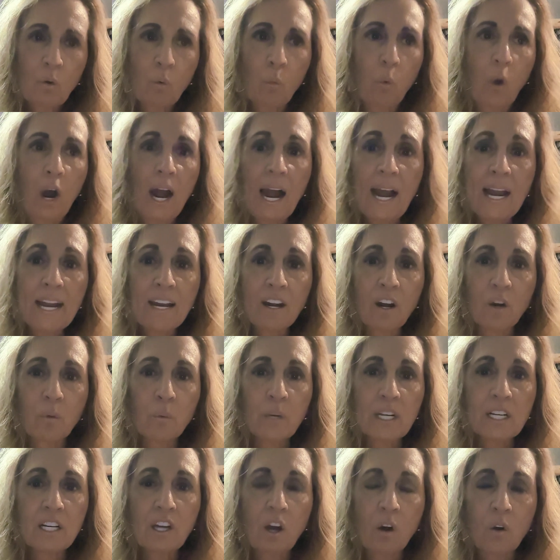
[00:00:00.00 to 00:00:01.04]
Why are
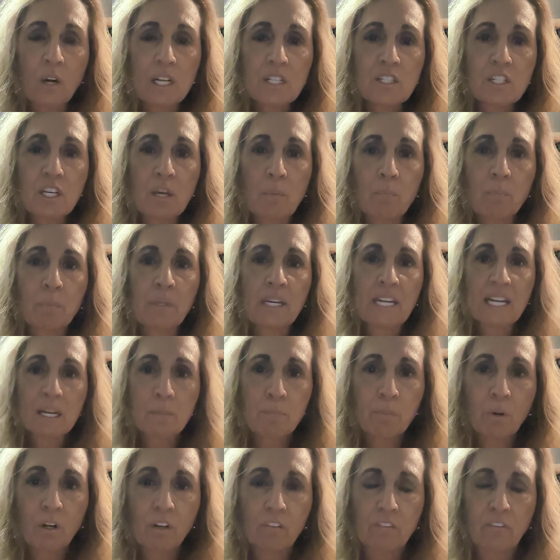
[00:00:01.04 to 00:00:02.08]
we going to
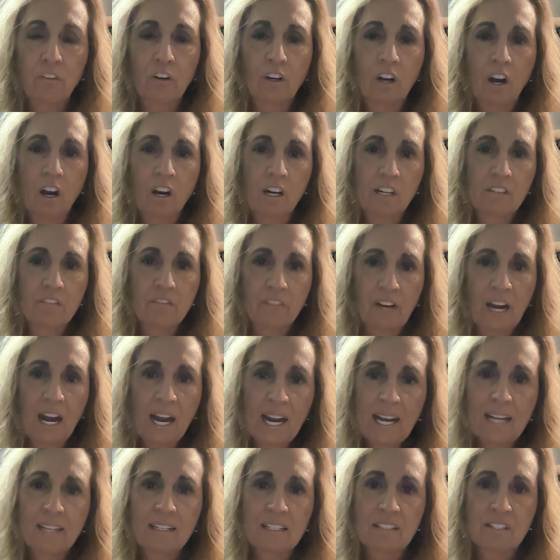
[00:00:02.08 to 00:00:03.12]
people for our
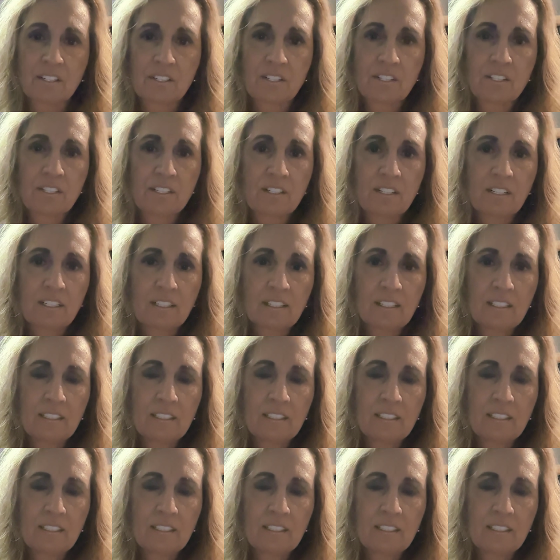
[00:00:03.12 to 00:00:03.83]
advice?